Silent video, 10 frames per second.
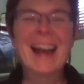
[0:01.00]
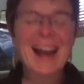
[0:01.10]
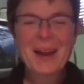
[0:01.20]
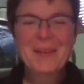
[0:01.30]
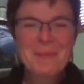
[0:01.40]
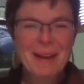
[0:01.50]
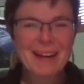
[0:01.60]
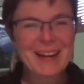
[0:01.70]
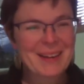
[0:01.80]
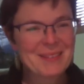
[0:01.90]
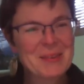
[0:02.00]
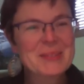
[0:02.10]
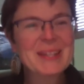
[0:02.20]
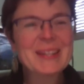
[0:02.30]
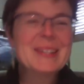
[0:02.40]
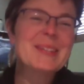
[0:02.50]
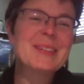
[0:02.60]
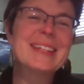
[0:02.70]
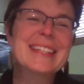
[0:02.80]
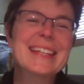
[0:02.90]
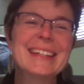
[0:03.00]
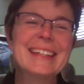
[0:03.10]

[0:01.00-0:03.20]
Hi, everybody. Hi, Rosa and Teresa.